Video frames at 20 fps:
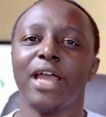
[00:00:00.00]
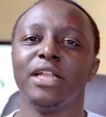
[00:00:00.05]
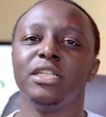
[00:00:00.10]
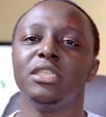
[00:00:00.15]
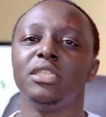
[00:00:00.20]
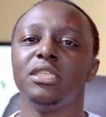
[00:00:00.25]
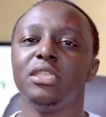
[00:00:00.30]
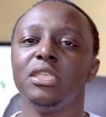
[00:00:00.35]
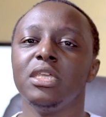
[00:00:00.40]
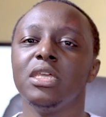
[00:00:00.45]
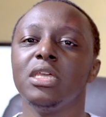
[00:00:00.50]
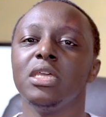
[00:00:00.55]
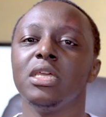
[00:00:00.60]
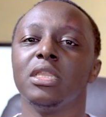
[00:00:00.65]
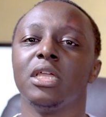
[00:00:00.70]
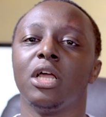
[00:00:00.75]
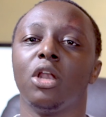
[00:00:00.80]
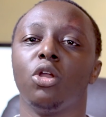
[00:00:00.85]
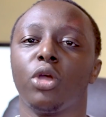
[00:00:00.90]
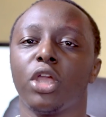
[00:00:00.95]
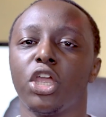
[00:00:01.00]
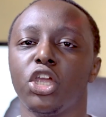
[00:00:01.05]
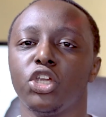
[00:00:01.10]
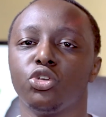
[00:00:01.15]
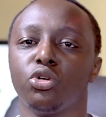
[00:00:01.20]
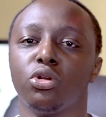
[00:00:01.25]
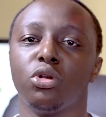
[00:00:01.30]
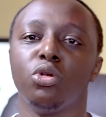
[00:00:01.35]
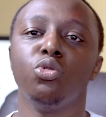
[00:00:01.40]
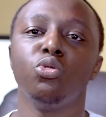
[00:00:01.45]
and see the
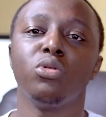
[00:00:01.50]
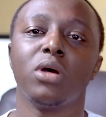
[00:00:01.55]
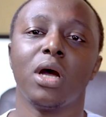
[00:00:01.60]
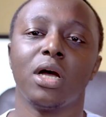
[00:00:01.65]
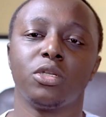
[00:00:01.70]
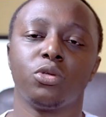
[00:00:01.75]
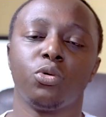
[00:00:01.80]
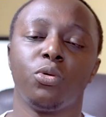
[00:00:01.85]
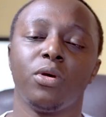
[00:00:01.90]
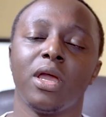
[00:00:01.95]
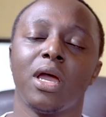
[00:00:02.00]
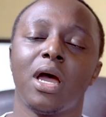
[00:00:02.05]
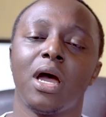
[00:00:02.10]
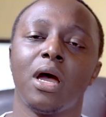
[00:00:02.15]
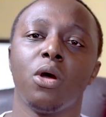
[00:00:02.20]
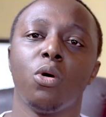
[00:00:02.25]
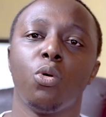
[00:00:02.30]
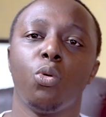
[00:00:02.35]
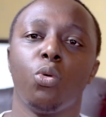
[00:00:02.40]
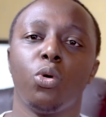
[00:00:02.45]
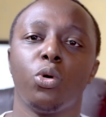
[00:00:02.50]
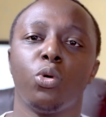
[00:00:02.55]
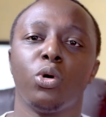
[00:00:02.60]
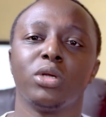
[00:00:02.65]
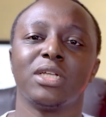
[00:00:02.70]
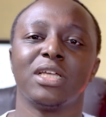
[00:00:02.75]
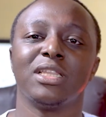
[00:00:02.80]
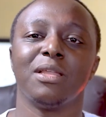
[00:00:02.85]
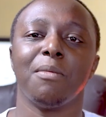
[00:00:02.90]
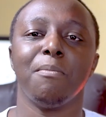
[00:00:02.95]
location. Look at
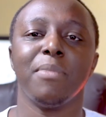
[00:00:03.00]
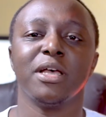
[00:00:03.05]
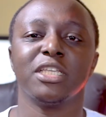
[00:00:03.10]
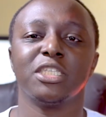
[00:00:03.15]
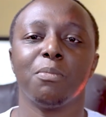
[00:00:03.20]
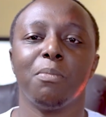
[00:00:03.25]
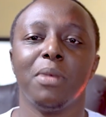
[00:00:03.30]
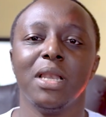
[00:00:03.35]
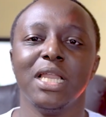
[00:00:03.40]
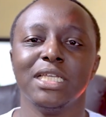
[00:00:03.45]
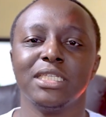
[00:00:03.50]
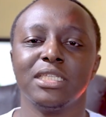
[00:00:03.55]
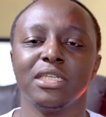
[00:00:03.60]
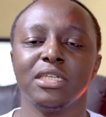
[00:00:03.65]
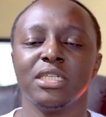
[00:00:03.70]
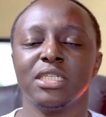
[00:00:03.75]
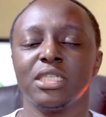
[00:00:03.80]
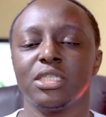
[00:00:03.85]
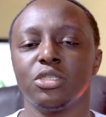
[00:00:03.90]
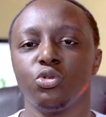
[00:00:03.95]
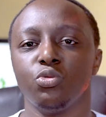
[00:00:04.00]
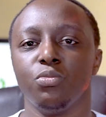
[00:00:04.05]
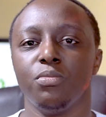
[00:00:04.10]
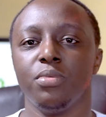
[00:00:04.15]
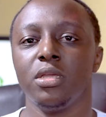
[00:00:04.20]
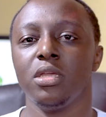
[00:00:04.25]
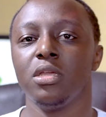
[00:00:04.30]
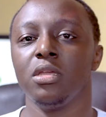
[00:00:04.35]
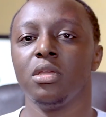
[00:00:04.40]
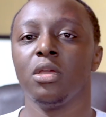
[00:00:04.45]
what are the best places to
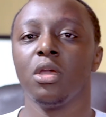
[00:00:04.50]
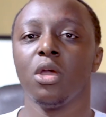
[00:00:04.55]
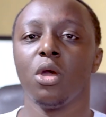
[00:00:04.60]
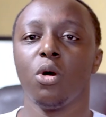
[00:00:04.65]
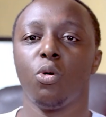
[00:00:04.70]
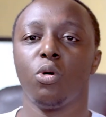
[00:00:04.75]
be,